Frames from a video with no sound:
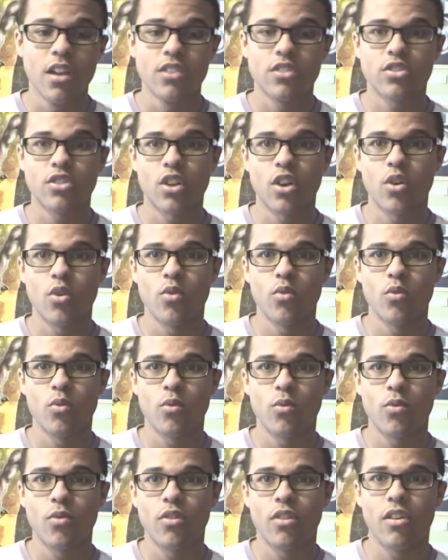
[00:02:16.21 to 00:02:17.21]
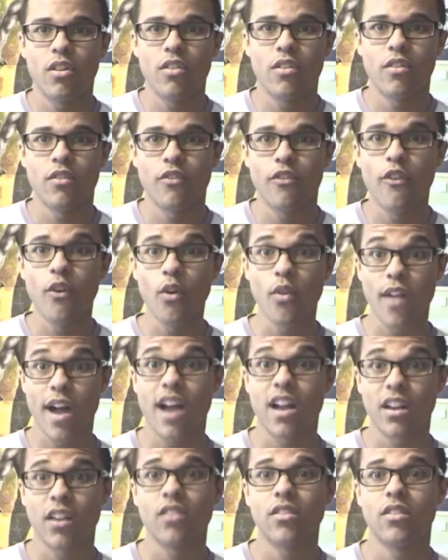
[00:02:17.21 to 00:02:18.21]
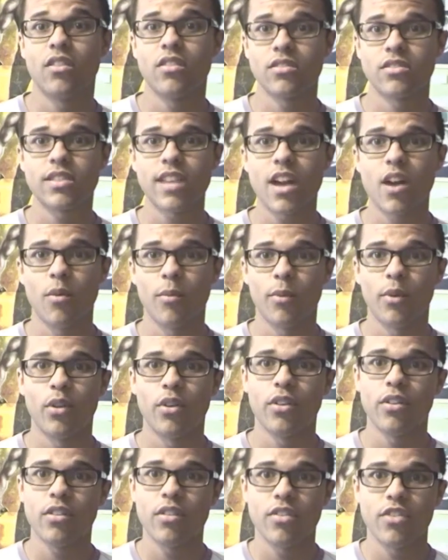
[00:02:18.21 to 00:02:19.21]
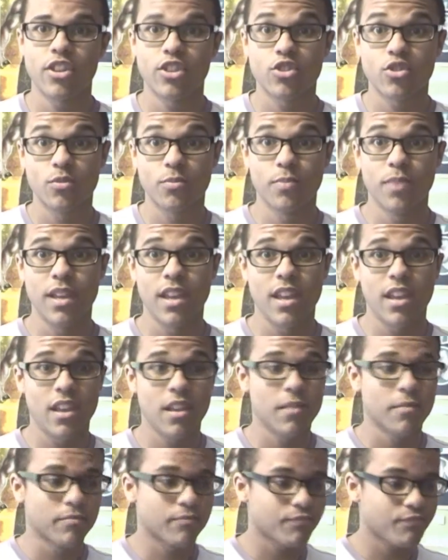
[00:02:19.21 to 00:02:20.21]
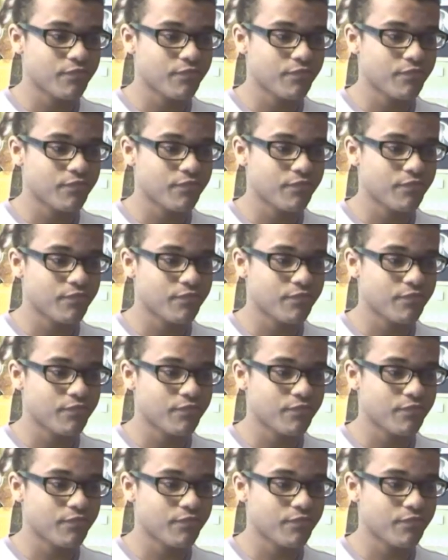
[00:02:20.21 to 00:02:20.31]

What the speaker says: So for that settlement, there should be,